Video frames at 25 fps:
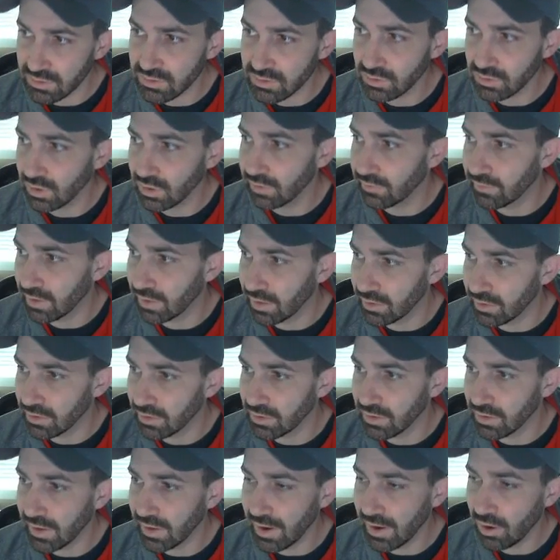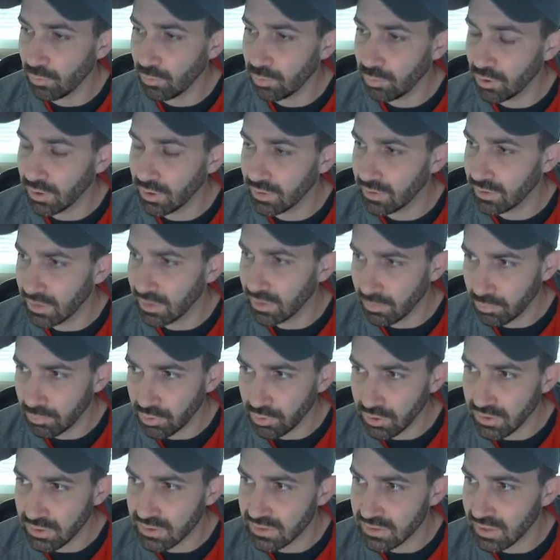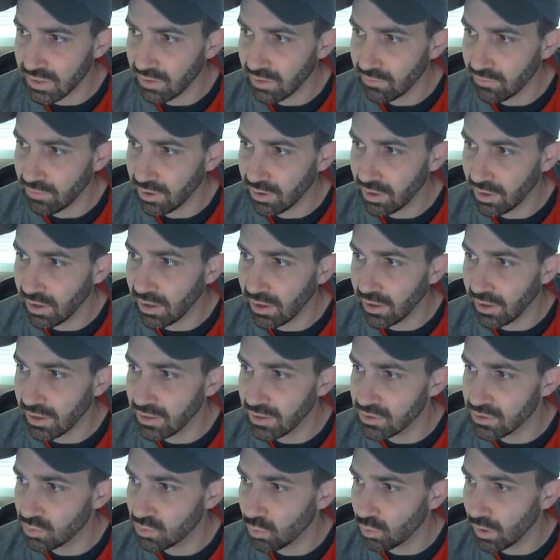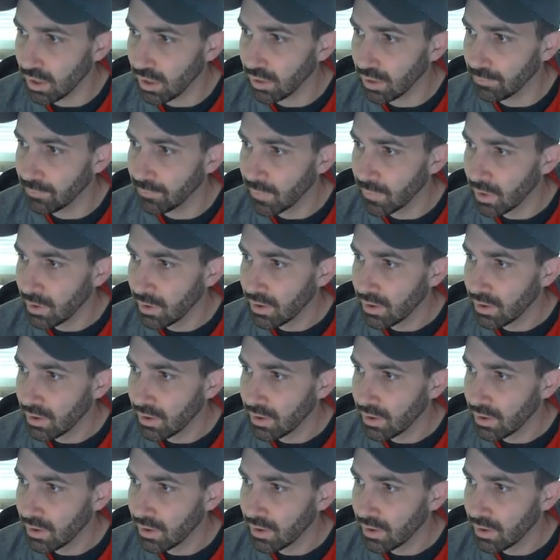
so I've got the output and the input set as well.